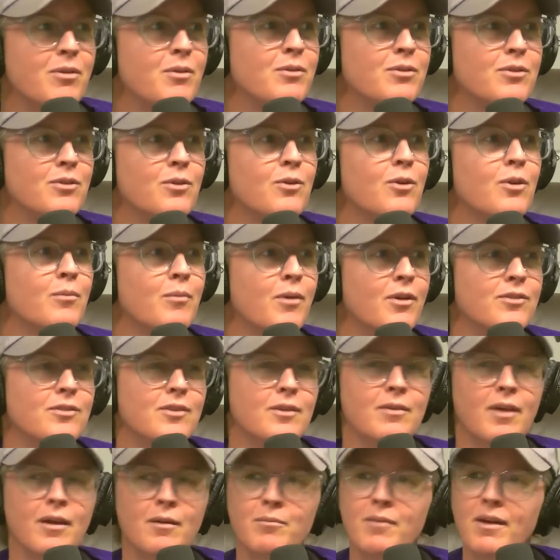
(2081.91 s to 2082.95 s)
with your hormones that
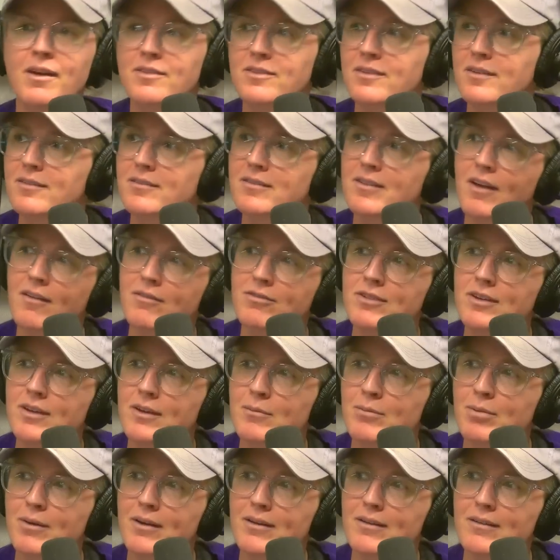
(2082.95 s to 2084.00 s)
like makes it tough to get
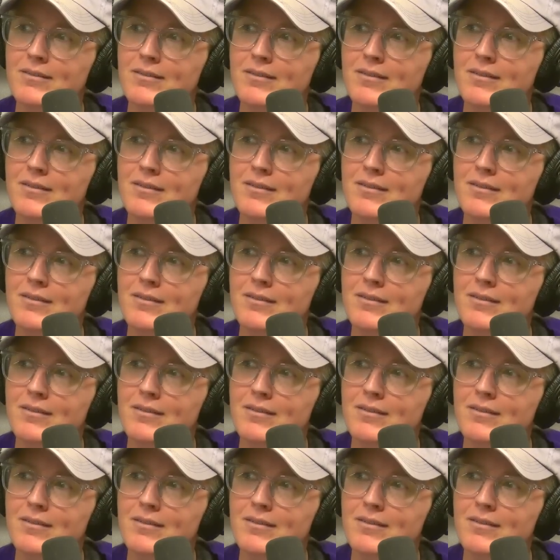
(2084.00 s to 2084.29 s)
pregnant.